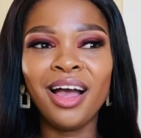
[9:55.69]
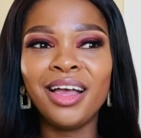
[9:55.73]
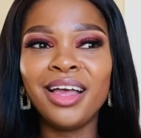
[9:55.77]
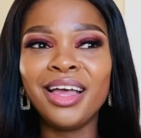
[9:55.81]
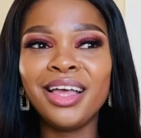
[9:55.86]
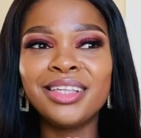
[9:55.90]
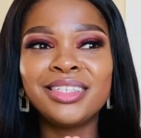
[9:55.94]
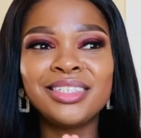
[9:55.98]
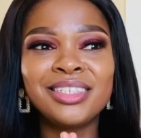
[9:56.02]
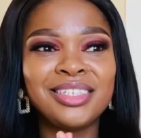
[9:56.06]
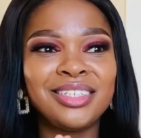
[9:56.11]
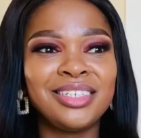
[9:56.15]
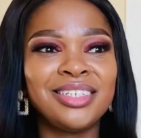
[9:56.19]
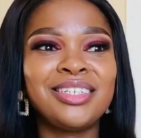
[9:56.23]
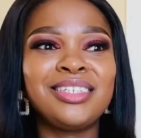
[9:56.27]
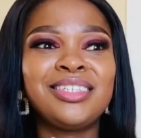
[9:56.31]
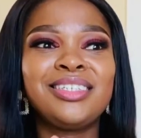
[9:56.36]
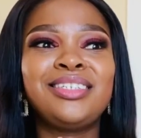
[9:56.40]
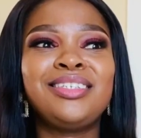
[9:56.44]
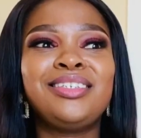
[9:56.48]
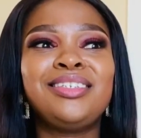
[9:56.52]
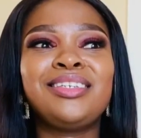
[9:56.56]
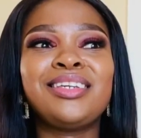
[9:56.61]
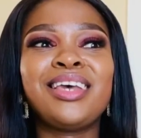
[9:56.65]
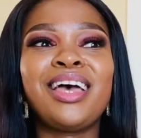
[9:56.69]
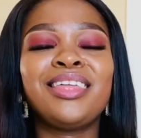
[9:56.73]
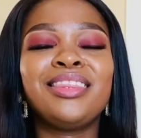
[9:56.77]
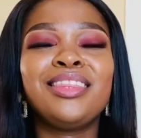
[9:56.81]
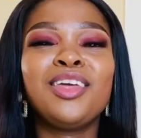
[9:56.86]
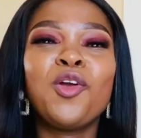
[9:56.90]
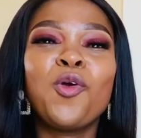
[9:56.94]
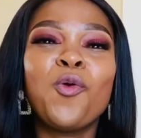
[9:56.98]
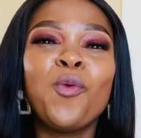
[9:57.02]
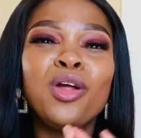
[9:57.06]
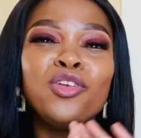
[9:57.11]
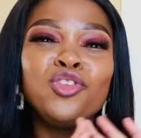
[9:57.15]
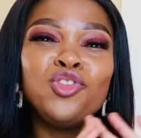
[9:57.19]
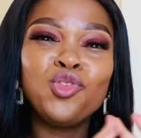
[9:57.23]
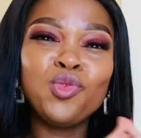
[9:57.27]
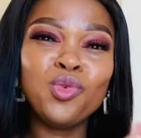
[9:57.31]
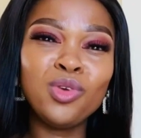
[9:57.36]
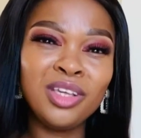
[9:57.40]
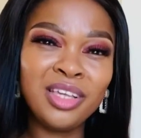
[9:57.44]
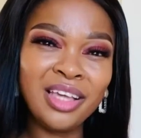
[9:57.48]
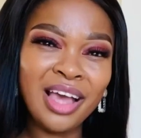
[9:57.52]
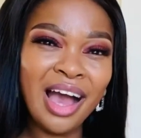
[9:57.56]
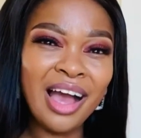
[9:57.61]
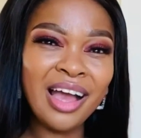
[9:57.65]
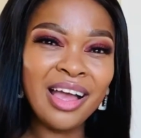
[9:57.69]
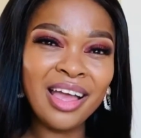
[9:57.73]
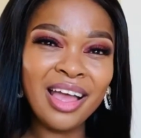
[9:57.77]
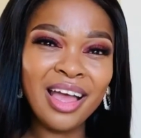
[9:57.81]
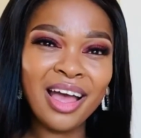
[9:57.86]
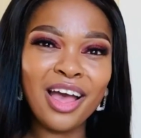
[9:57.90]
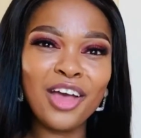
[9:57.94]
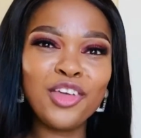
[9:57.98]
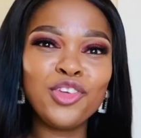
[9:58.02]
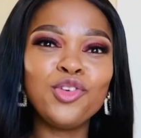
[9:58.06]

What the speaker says: it's just, I think when you're younger,